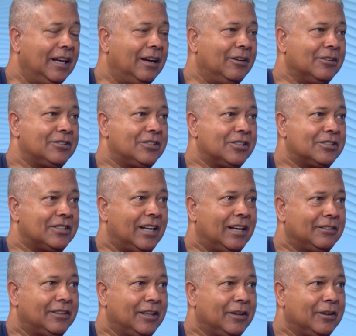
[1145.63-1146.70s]
I was just
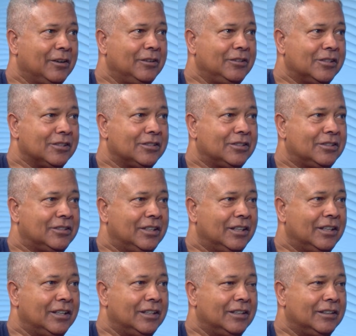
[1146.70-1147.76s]
out there just
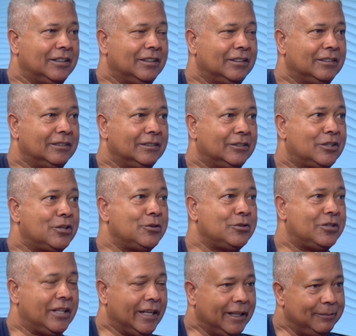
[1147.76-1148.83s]

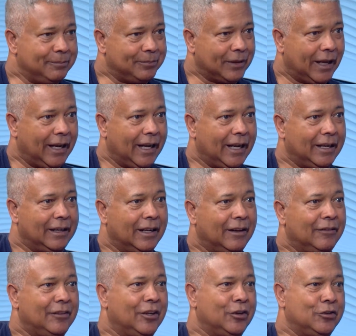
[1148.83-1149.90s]
Tuesday, and
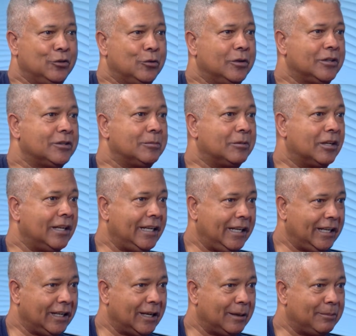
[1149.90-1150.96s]
they're doing some
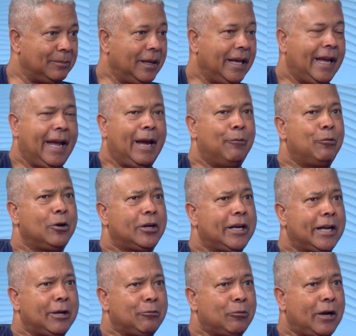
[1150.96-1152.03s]
cleaning up, and we're
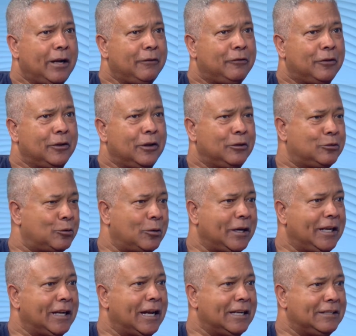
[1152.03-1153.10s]
getting ready for the
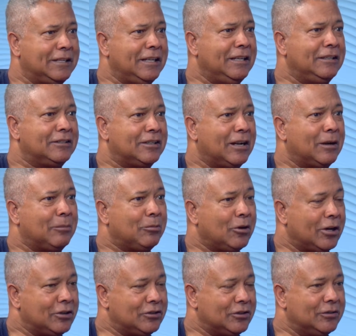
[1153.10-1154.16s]
2019
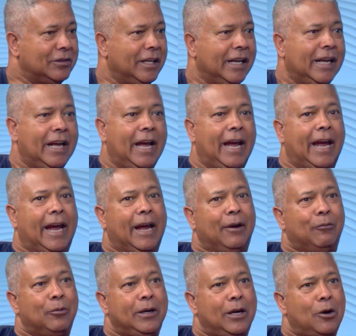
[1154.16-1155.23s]
celebration. Mm-hmm.
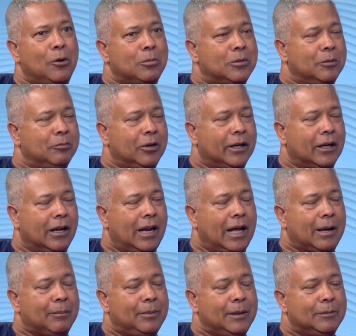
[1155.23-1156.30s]
And we hope to bring a
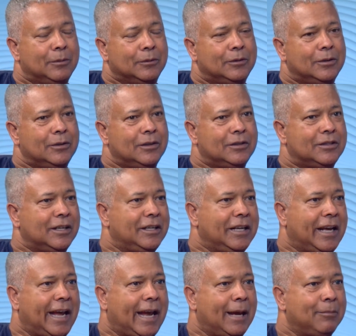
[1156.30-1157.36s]
lot of people to the
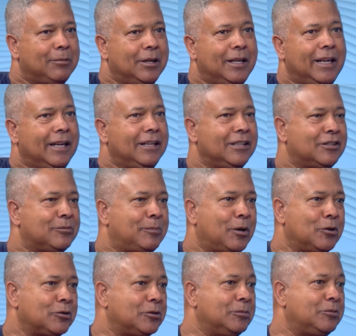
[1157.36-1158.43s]
city of Hampton and
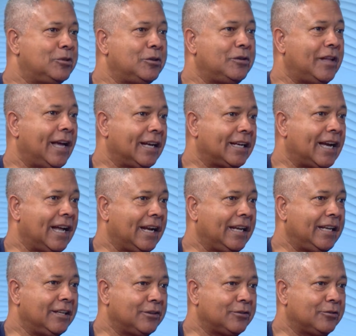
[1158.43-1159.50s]
expose them to that kind
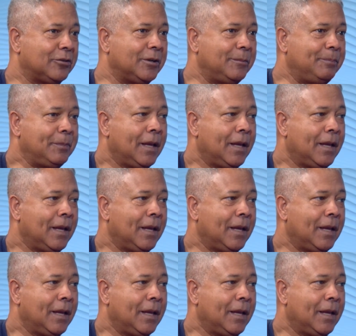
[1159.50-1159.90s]
of history.